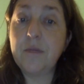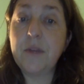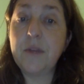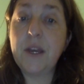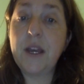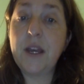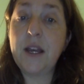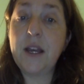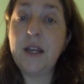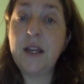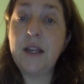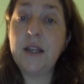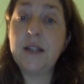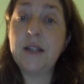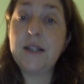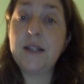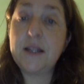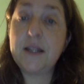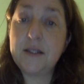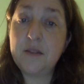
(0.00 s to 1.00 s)
I hadn't yet
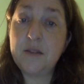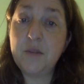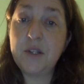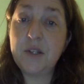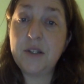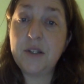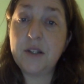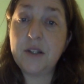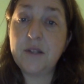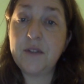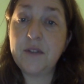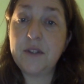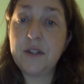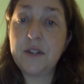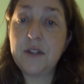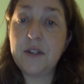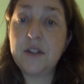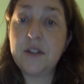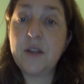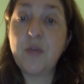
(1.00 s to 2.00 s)
tested myself as a
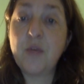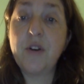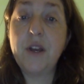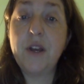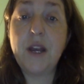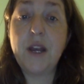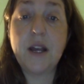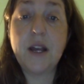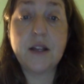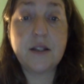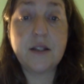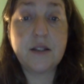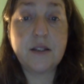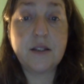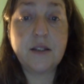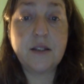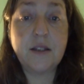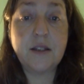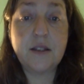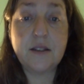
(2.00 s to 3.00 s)
summary analysis,
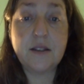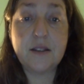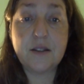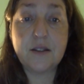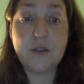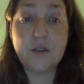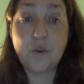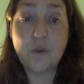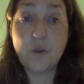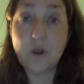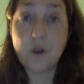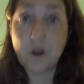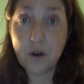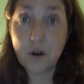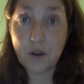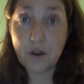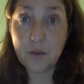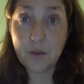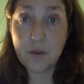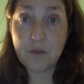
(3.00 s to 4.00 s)
synthesis, or
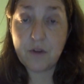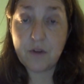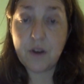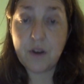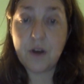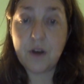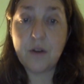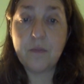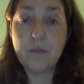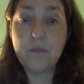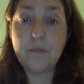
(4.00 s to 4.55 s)
argument writer.